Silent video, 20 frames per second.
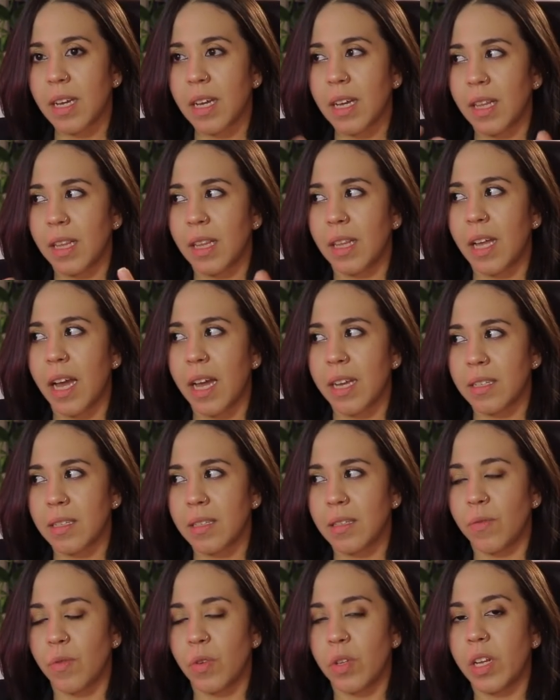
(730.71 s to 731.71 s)

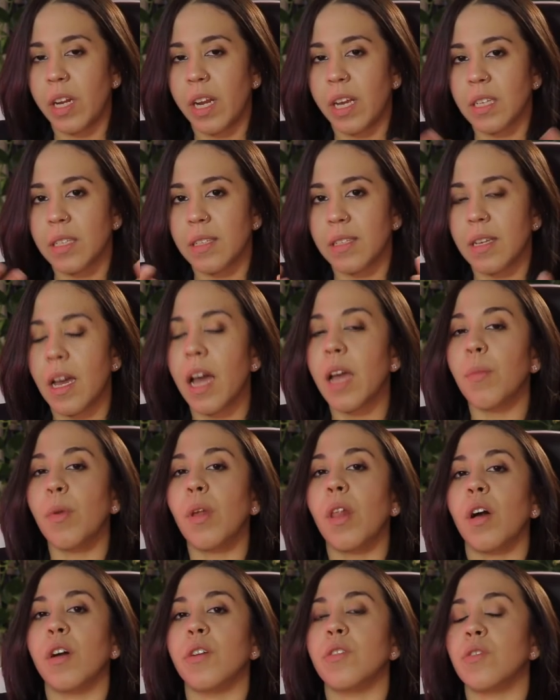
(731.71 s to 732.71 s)
class, for the next time you
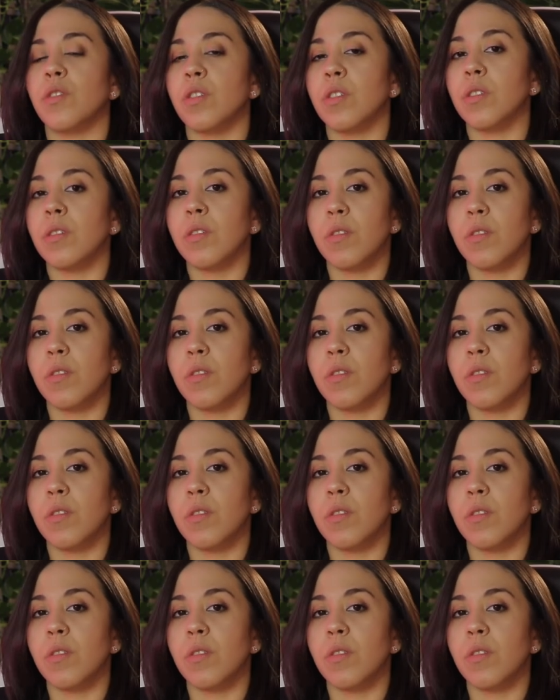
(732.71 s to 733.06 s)
launch it.